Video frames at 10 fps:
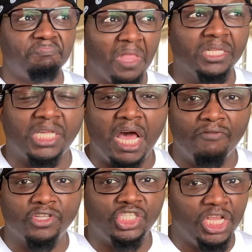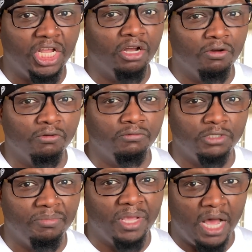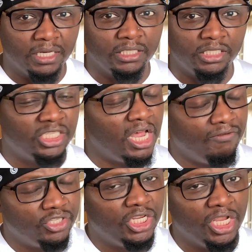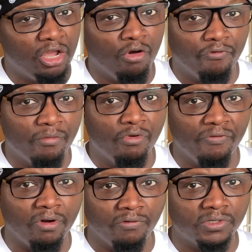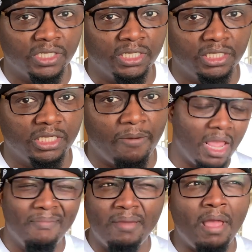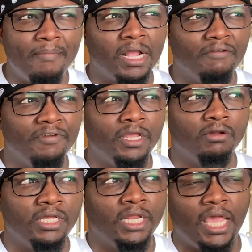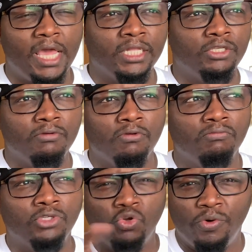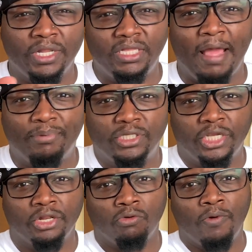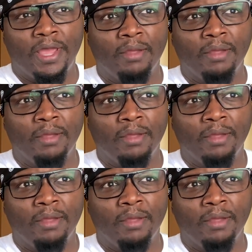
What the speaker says: It's kind of a cheat code, to be honest. It's kind of a cheat code for moving overseas. And maybe I'll make a video dedicated to doing it that particular way,